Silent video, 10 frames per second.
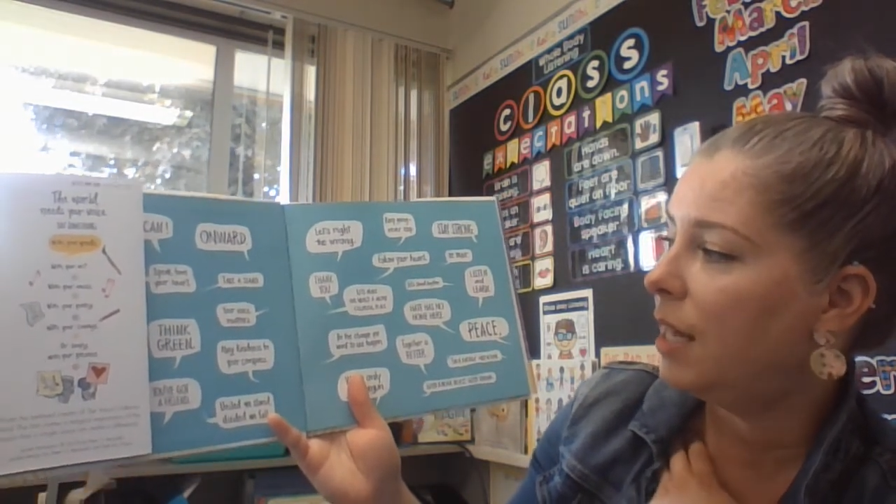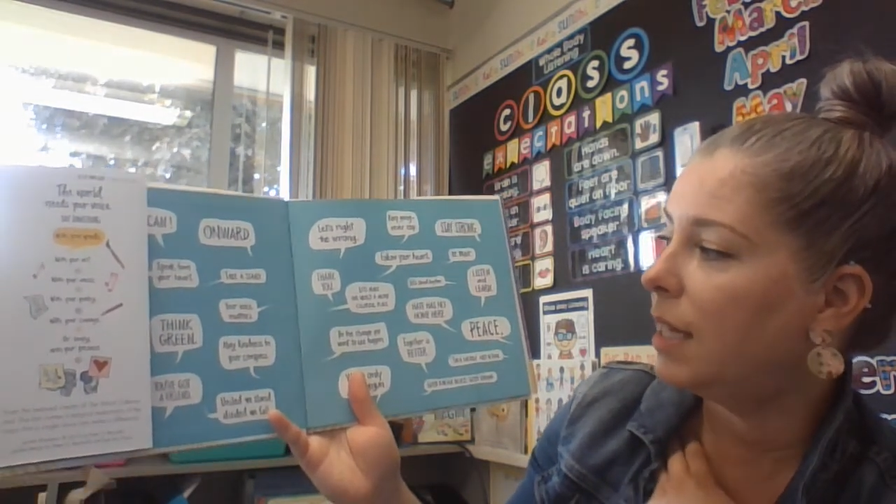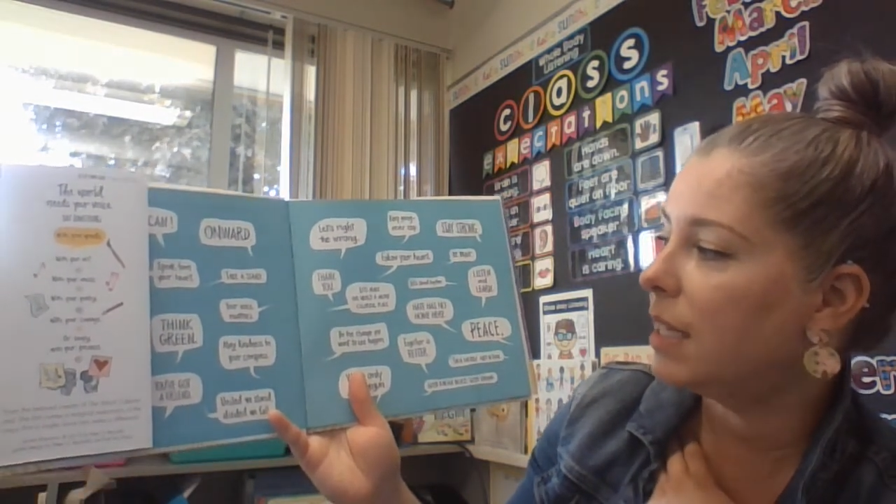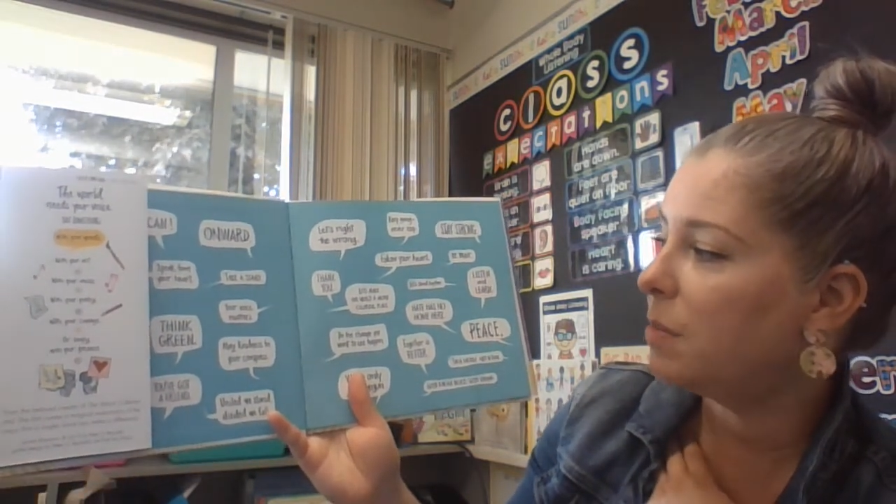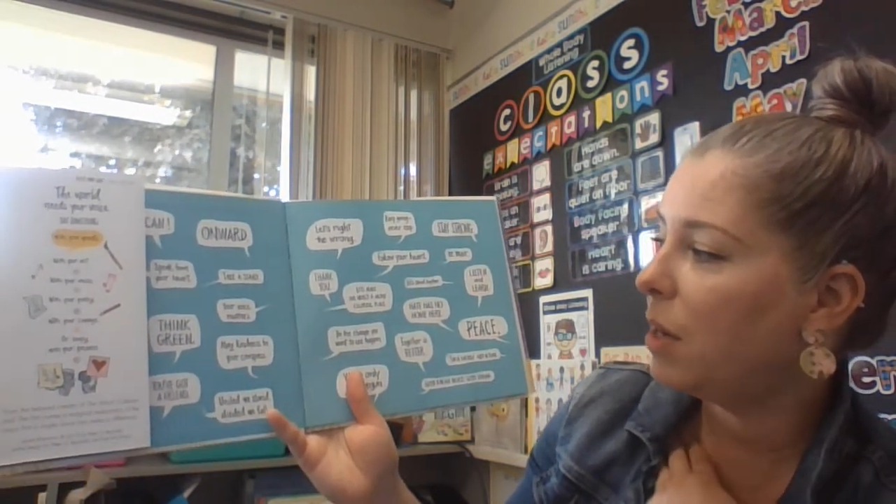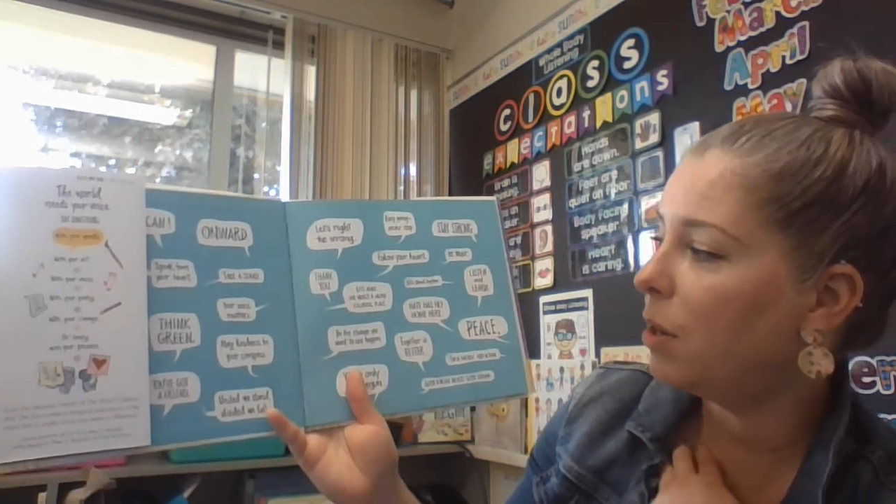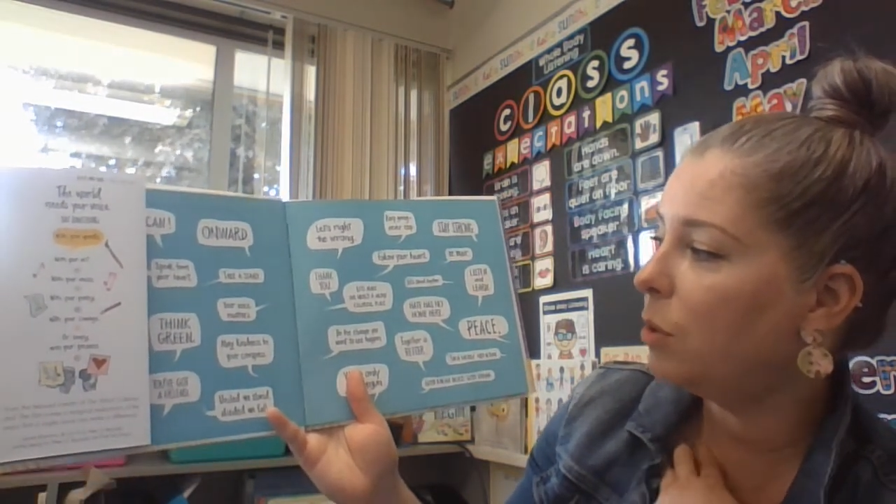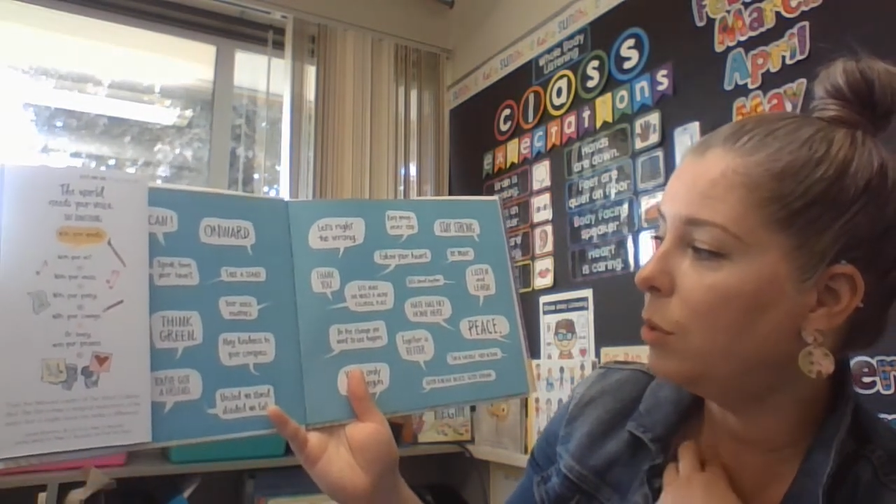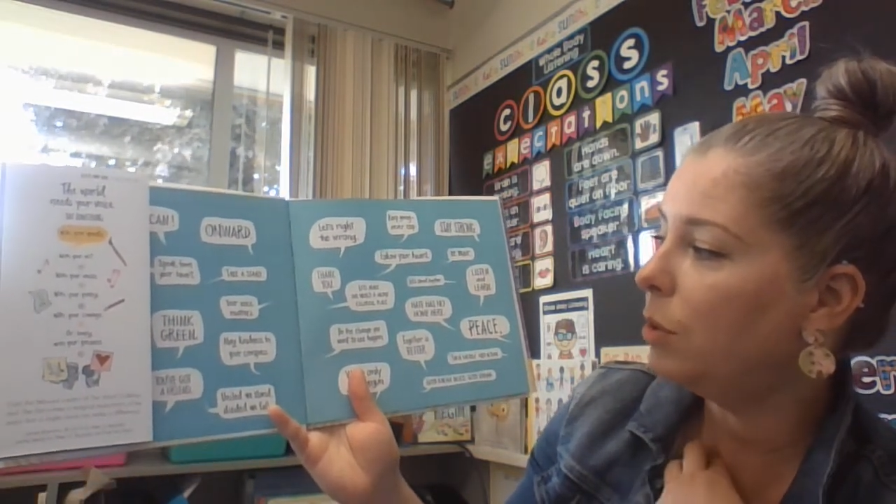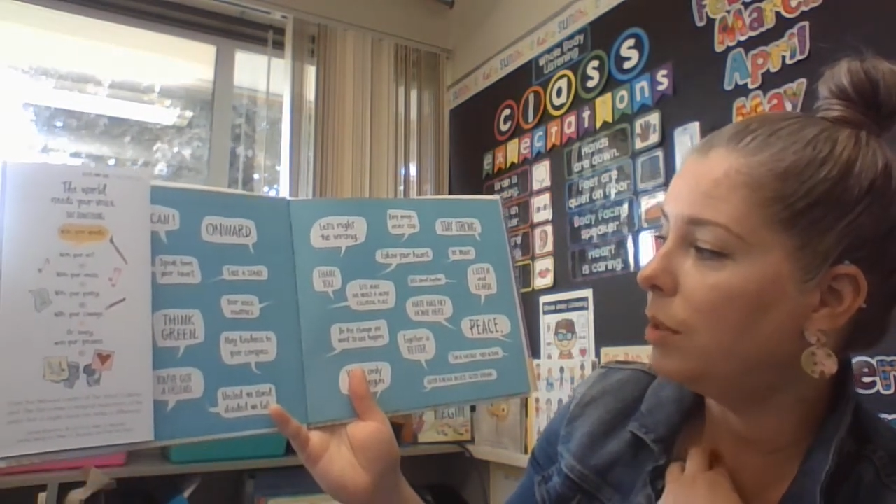Let's make our
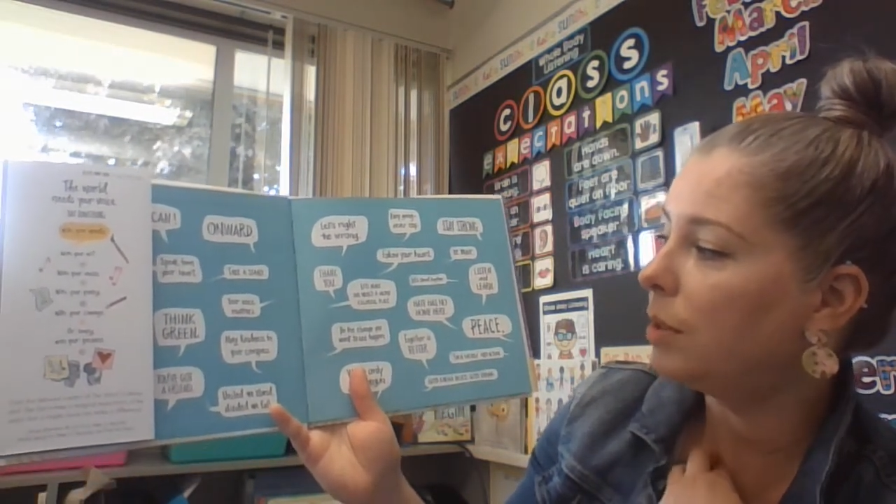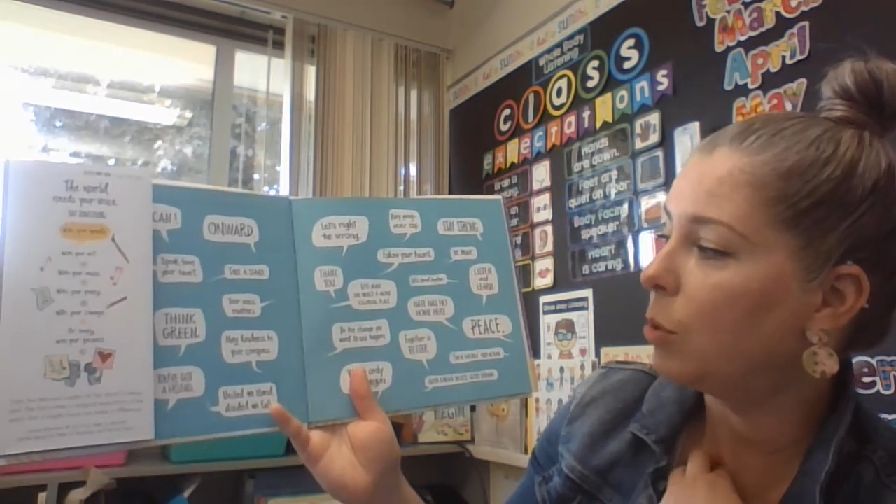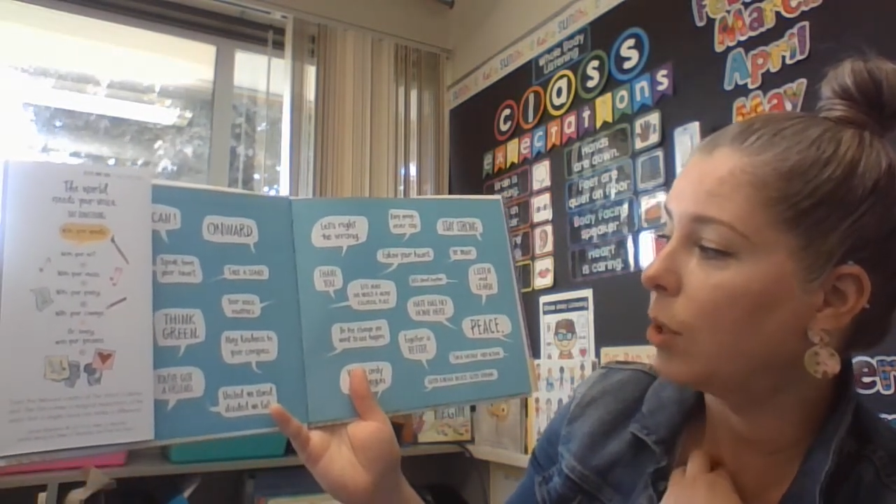world a more